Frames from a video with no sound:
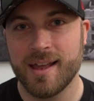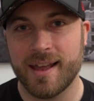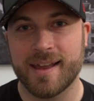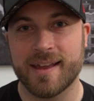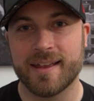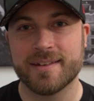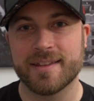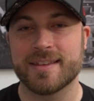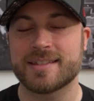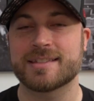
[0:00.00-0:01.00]
And
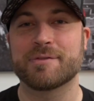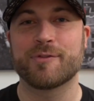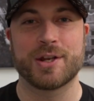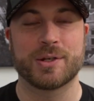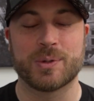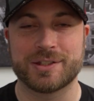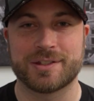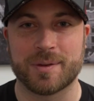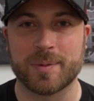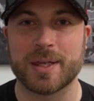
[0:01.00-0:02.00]
this is a funny
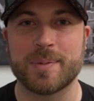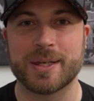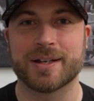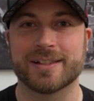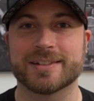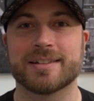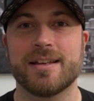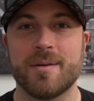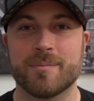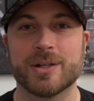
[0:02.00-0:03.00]
question to me because
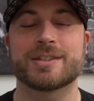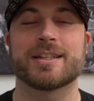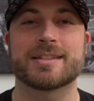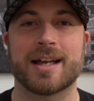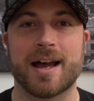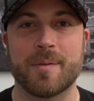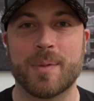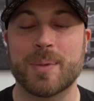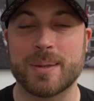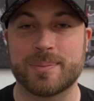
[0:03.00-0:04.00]
most of the time
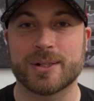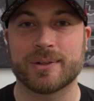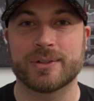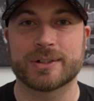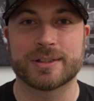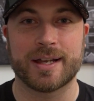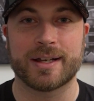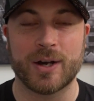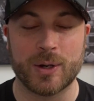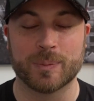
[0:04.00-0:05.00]
my beard looks like
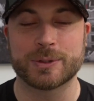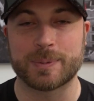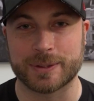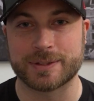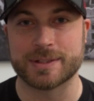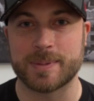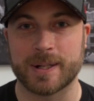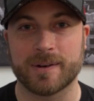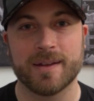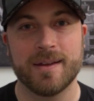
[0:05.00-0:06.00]
a homeless person's
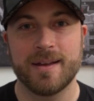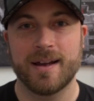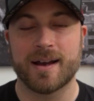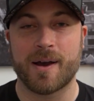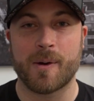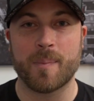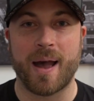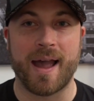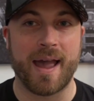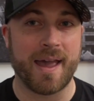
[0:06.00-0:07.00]
beard.
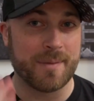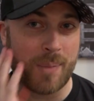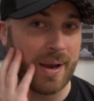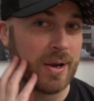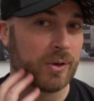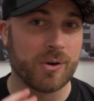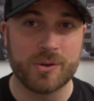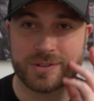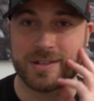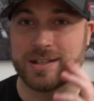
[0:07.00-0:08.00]
My hair
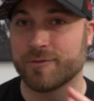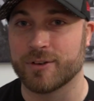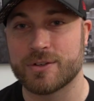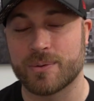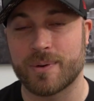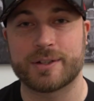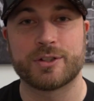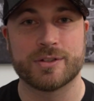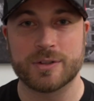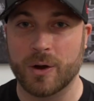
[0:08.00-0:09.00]
grows in different
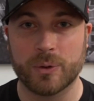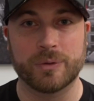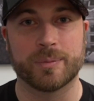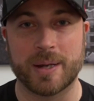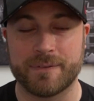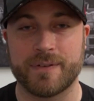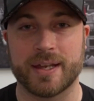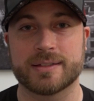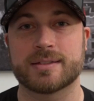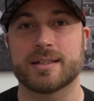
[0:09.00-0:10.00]
directions all over my
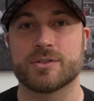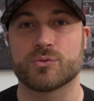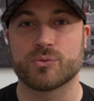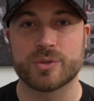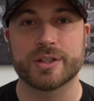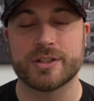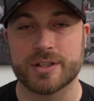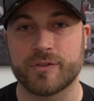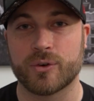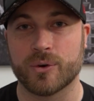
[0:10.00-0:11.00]
face. It's really
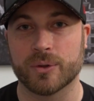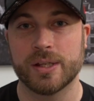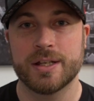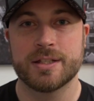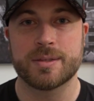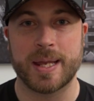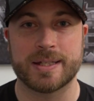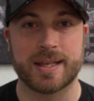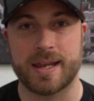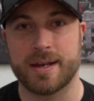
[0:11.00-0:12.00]
difficult to
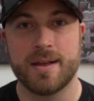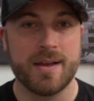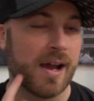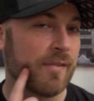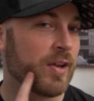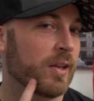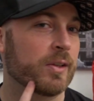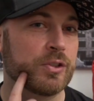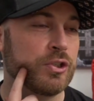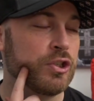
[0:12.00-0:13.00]
maintain. I've got
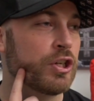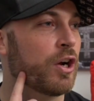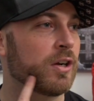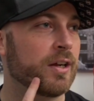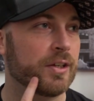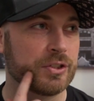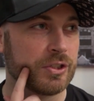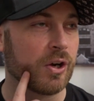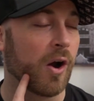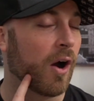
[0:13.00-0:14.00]
this chunk
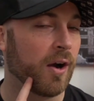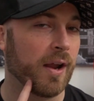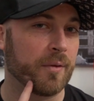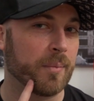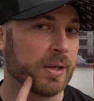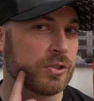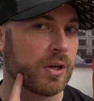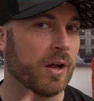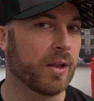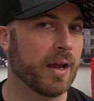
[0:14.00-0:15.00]
scar out of my
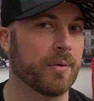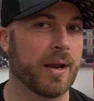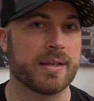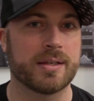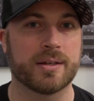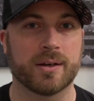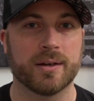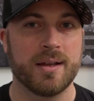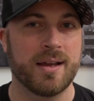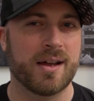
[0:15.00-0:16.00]
jawline right here.
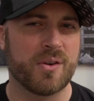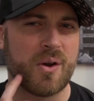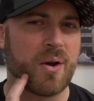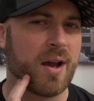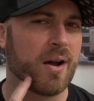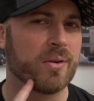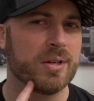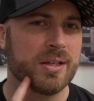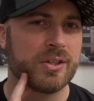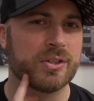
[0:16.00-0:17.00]
I don't know how
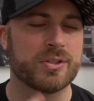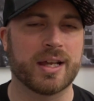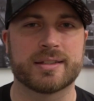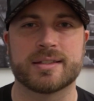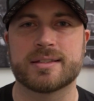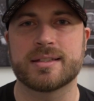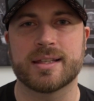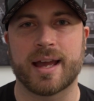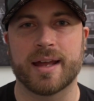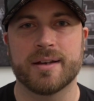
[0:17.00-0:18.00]
good you guys can see
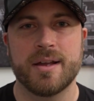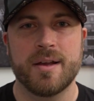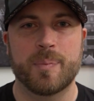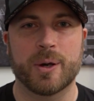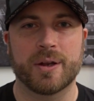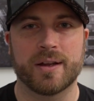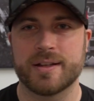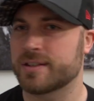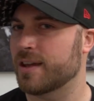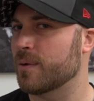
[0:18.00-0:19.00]
that, but
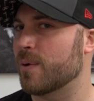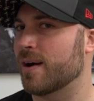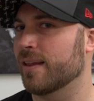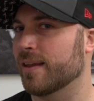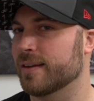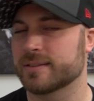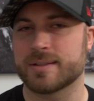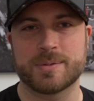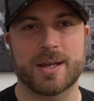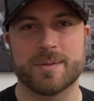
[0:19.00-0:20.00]
it's kind of why like
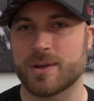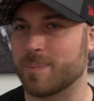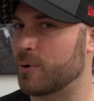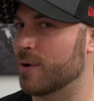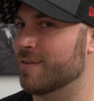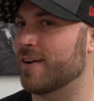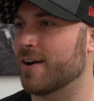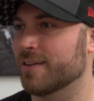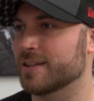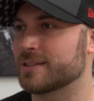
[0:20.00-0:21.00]
sometimes I'll
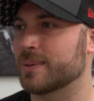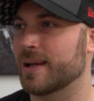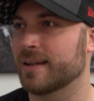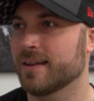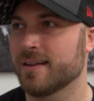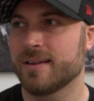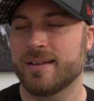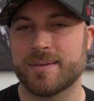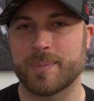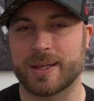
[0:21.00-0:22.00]
profile this way
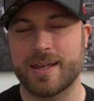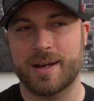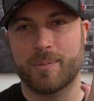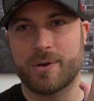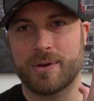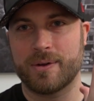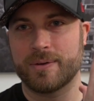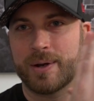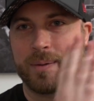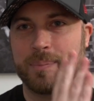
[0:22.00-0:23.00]
in my camera
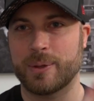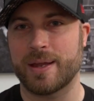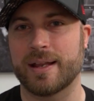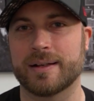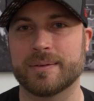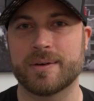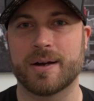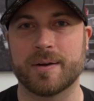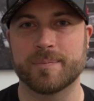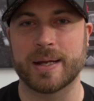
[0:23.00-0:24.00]
when I'm playing
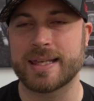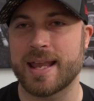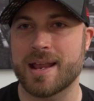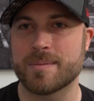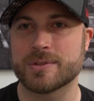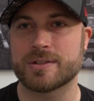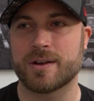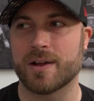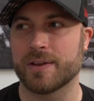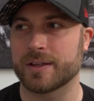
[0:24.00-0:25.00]
my games
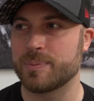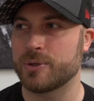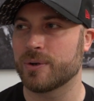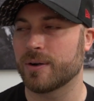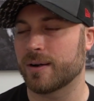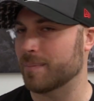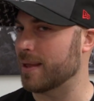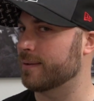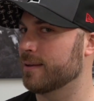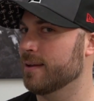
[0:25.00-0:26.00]
on the computer. I'm like